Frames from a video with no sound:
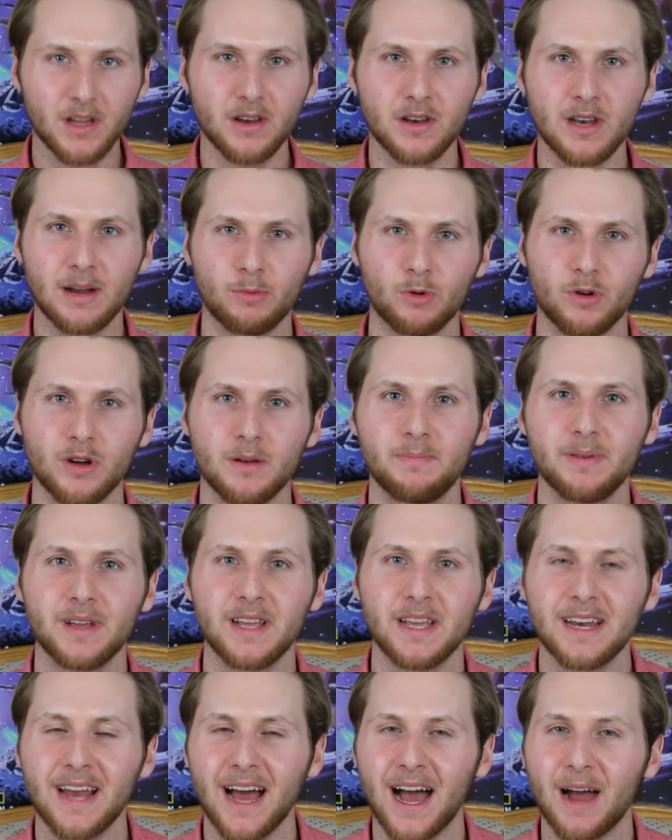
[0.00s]
Number one
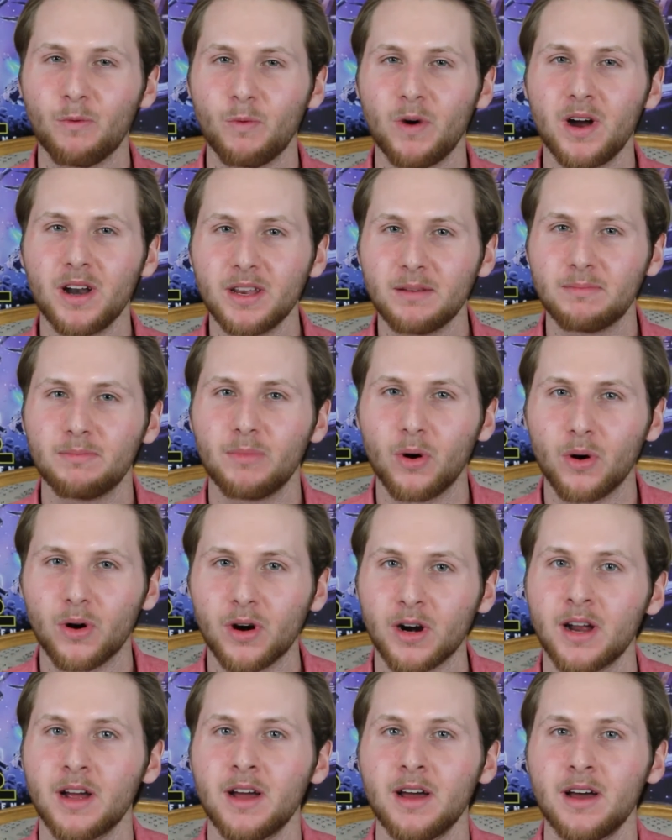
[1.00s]
being, I wanted
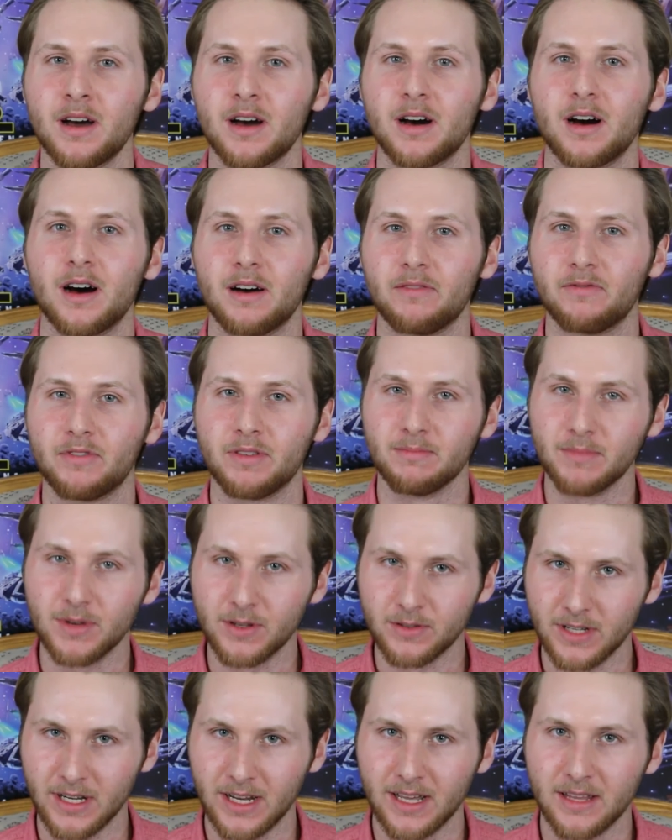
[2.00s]
more of the
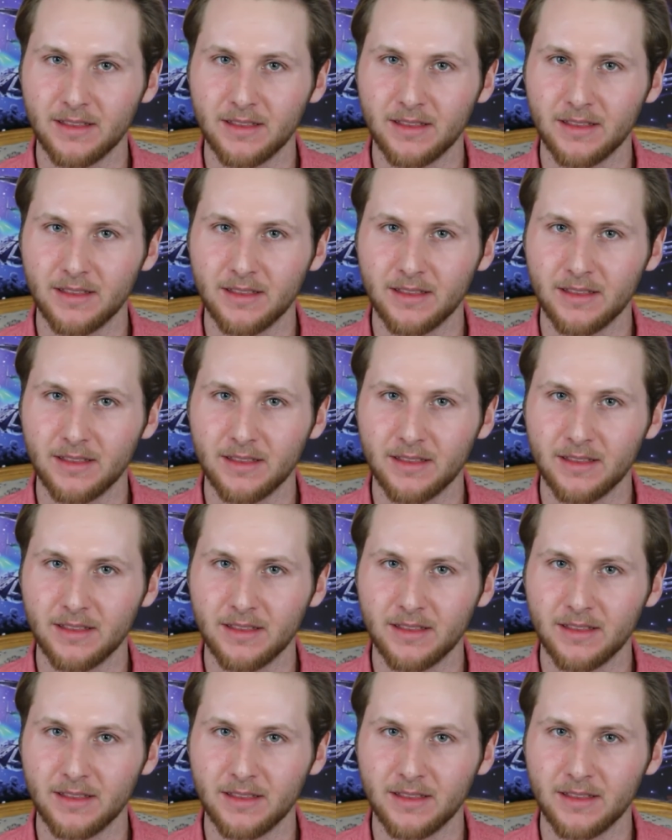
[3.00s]
music.